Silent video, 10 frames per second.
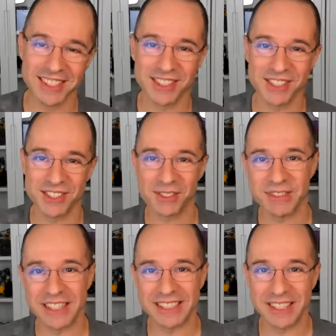cringe their
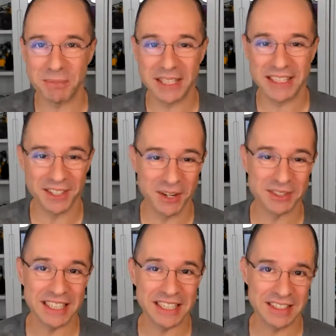face at me,
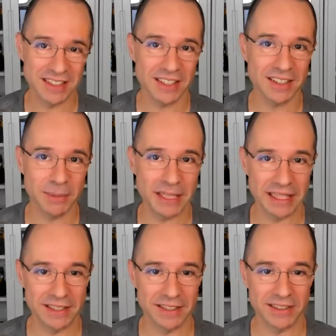It's like it's not gonna be
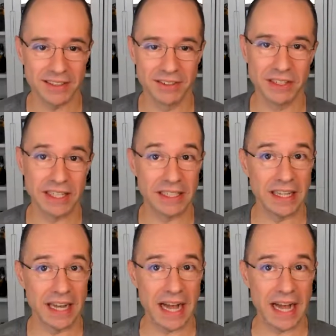like great.